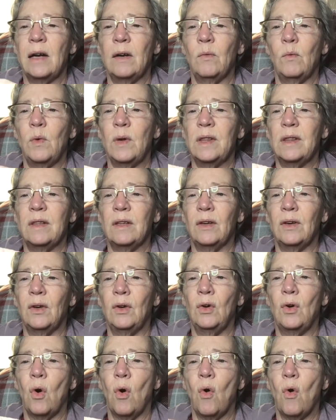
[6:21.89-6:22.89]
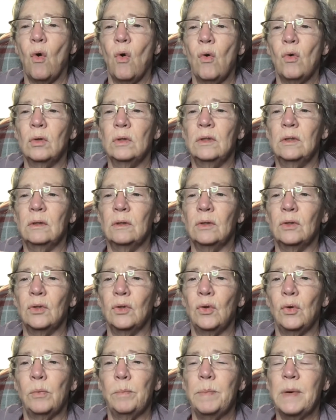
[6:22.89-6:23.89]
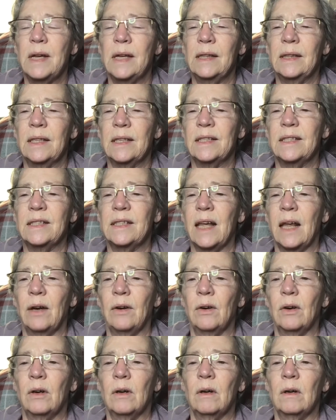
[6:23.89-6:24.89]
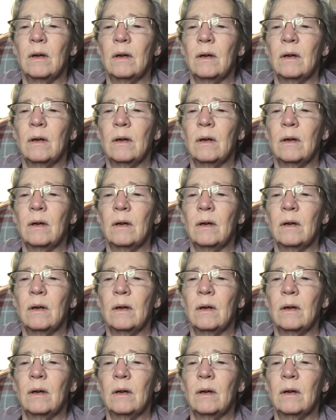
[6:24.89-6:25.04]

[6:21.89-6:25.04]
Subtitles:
with the gold loop in the center.